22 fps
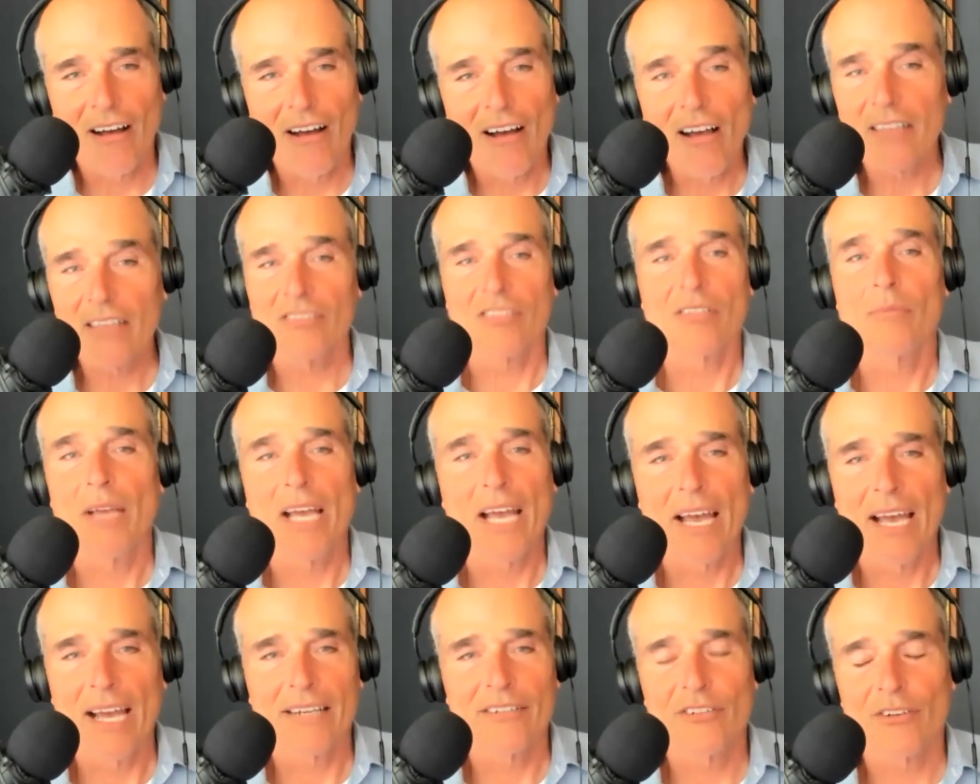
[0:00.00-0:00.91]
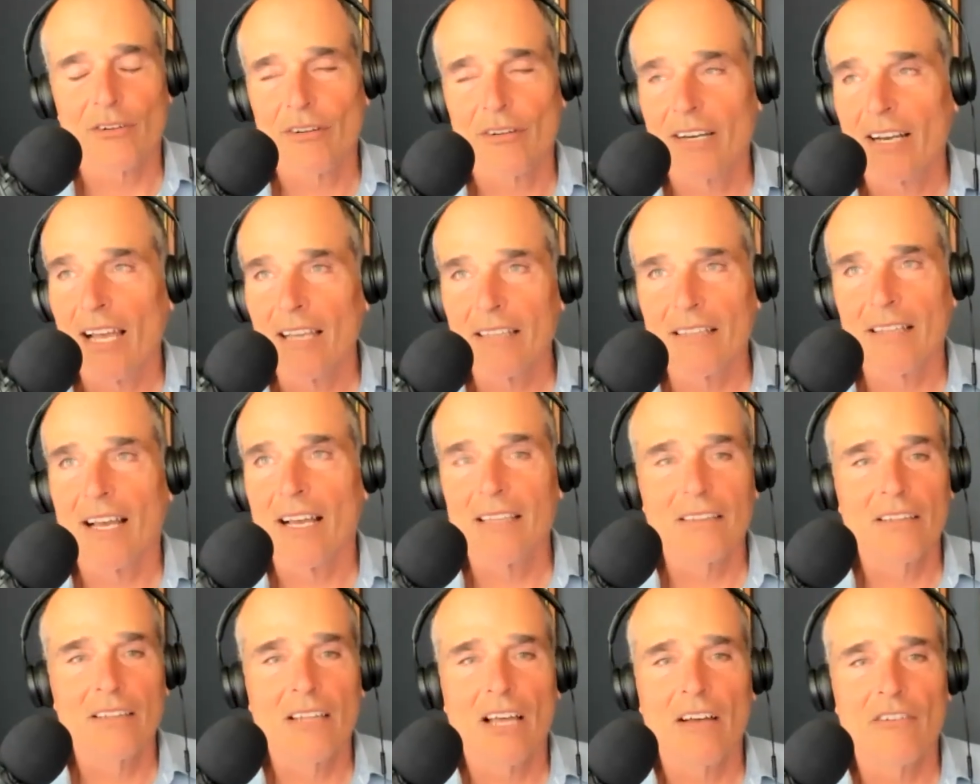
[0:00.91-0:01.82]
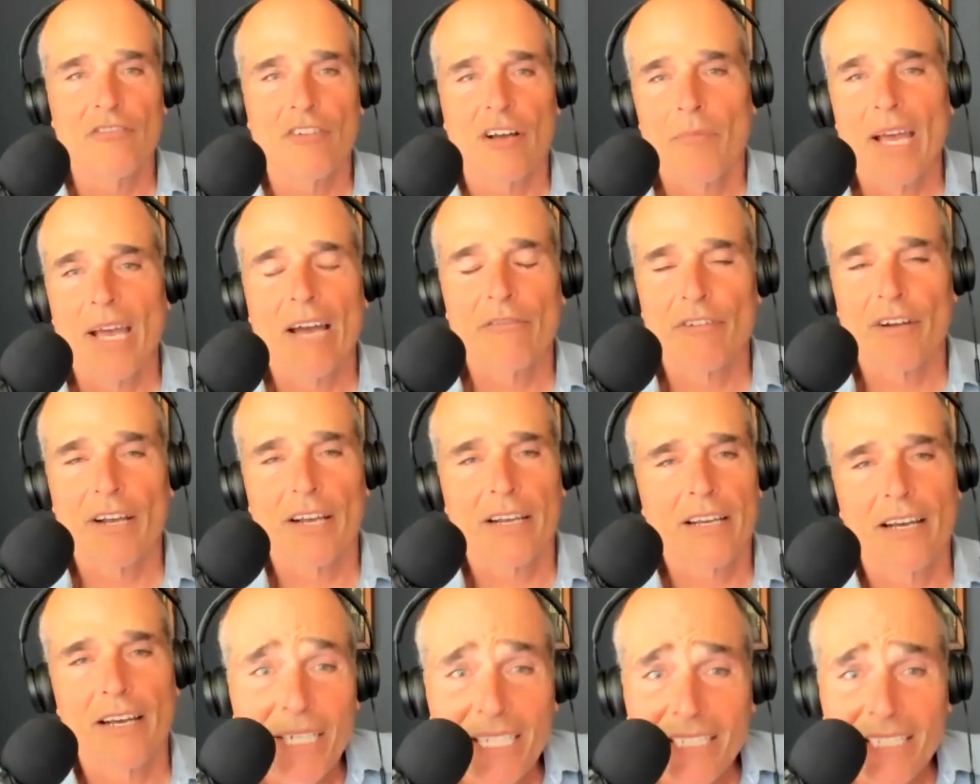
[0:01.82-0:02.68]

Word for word: awesome actor and I, I love Maverick,